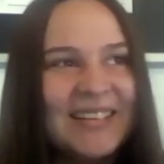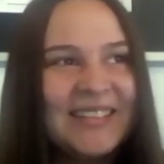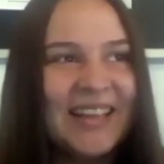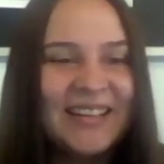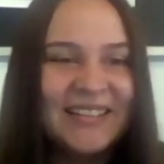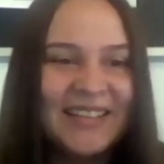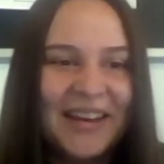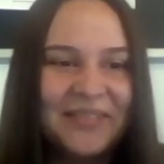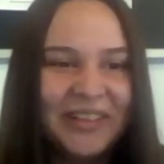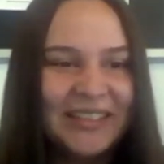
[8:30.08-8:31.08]

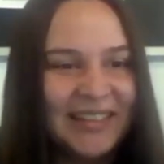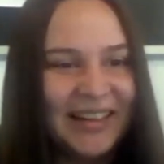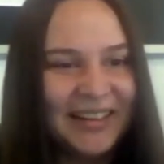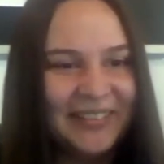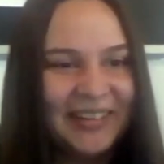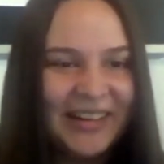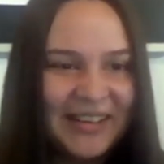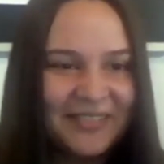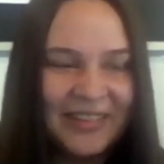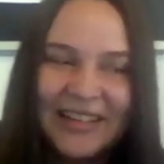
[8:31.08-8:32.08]
entertainment. Like we don't
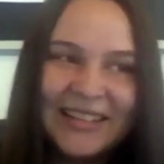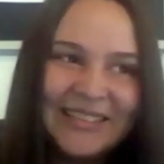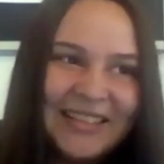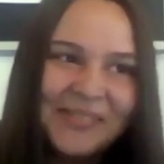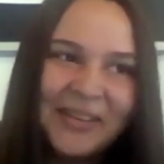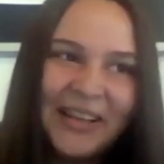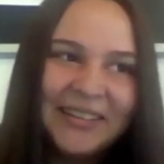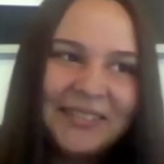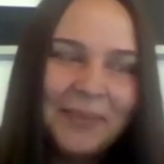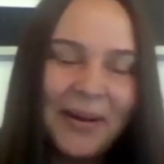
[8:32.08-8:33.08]
even need a
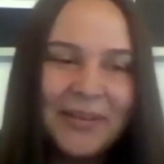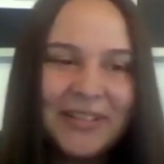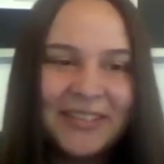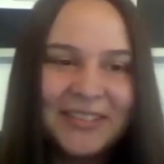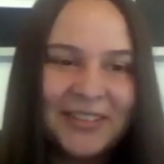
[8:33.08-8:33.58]
TV. Puppies are so